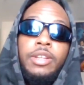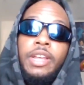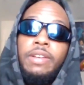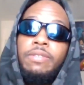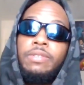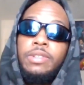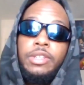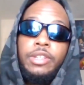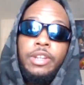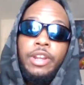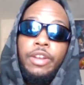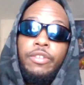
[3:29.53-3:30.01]

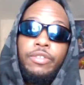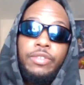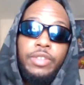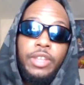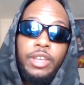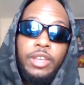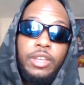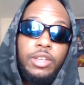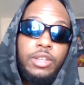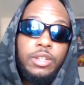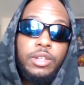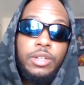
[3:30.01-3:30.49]
Davis did
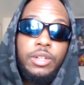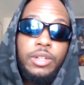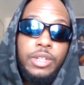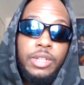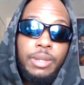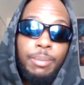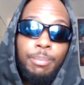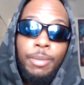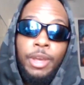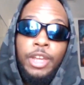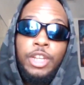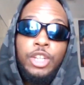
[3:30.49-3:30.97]
everything he
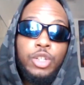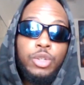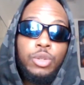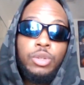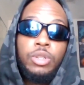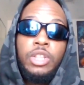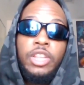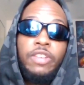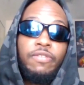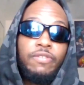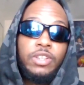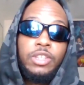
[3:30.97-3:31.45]
could to make
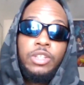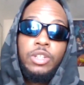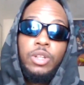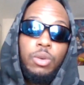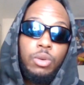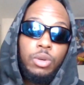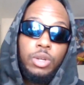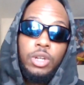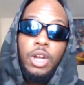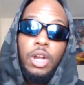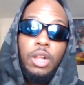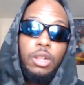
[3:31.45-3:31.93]
sure
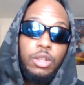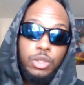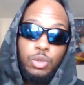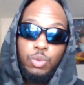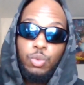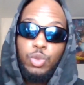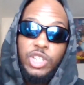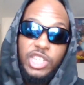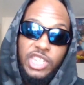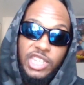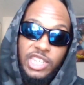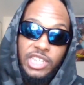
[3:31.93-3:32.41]
Livingstone
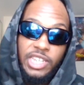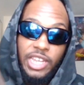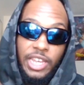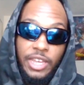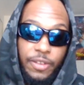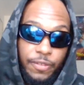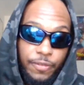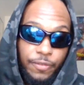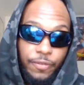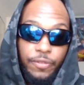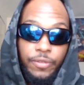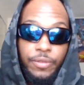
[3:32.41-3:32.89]
College was
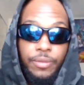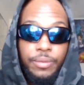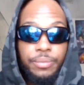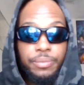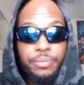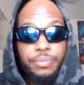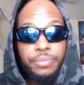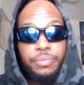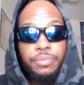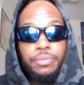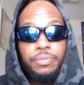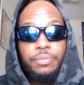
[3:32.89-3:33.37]
safe
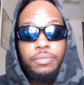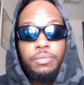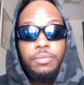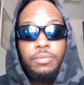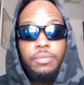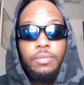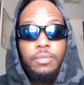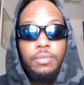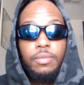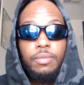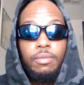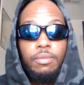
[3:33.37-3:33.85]

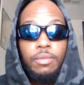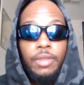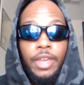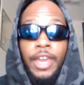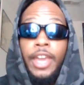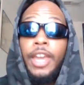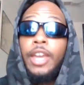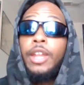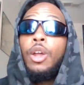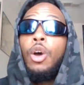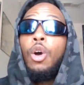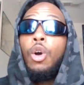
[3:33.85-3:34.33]

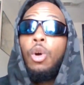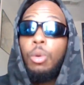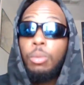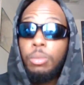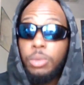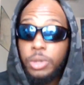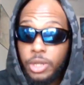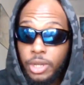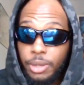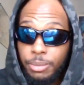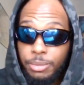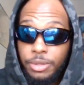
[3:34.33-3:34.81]
and
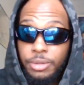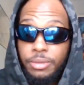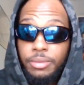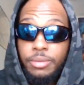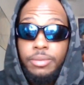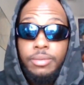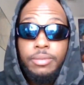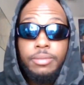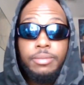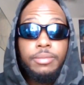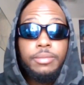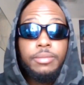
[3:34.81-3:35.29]
homecoming.
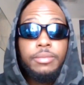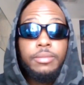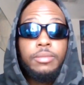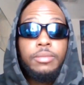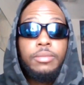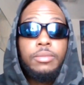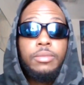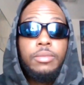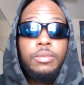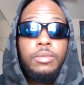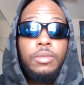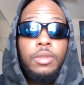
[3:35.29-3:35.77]

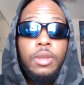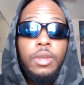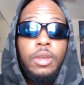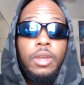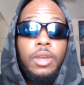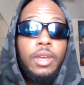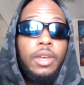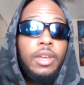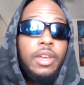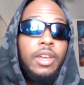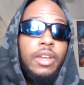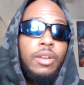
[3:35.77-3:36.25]

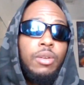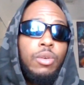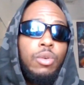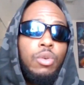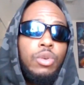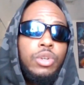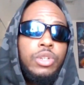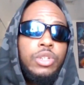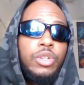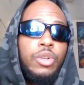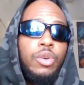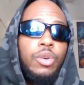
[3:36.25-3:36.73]
And of
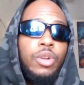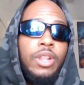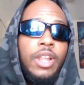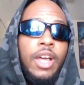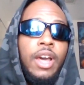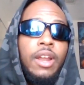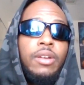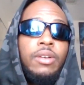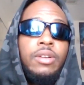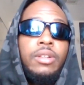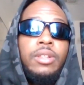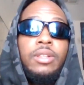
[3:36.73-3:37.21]
course, a
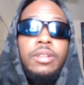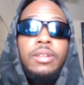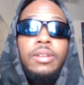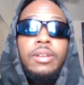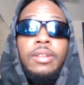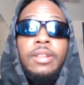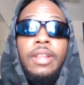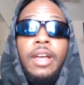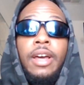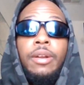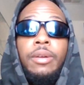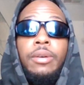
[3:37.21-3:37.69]
lot of
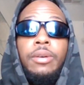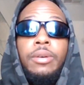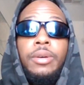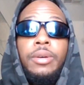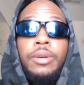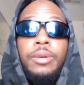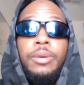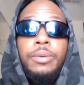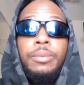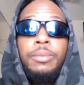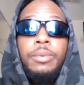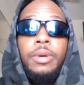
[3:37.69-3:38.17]

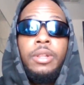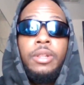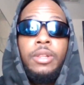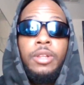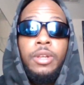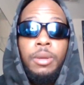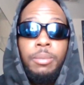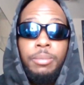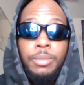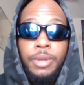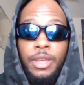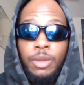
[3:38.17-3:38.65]

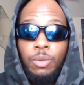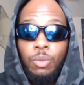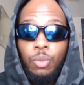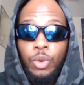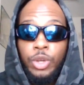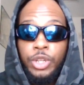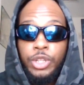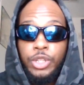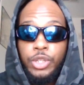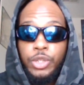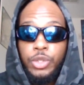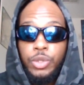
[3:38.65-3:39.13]
alum they
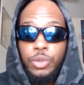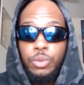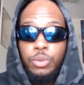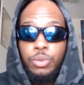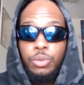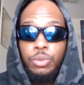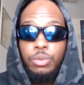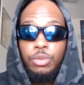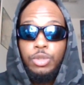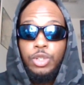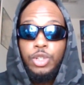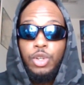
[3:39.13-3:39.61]
went to
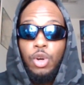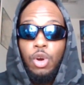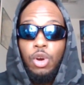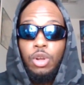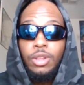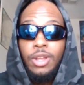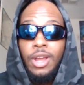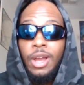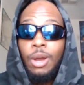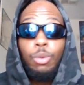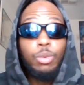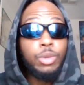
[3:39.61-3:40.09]

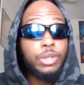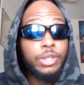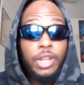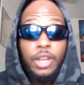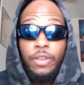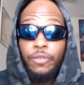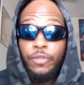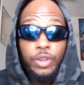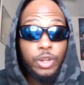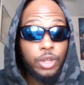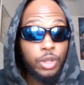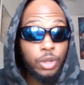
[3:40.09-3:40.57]
Charlotte. I was
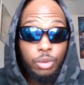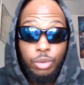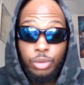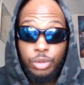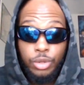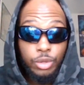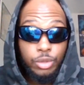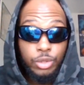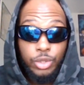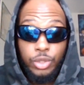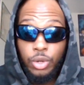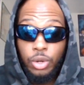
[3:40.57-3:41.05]
not finna go
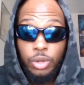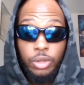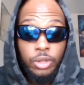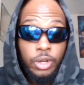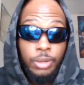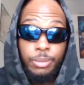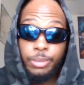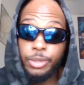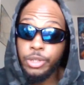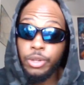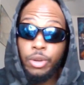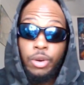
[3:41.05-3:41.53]
to no
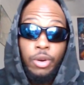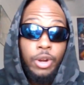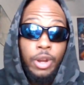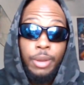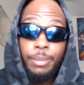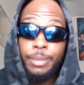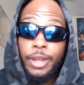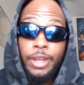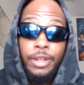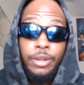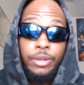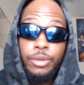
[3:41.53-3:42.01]
Charlotte. I'm
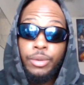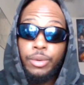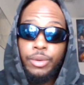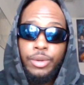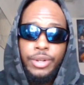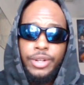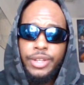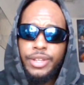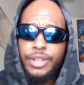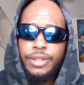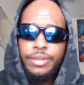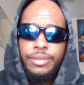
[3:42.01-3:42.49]
sorry, I'm not
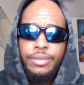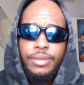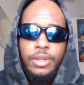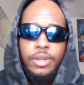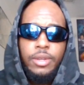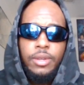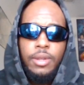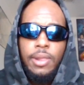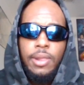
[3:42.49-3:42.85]
doing that.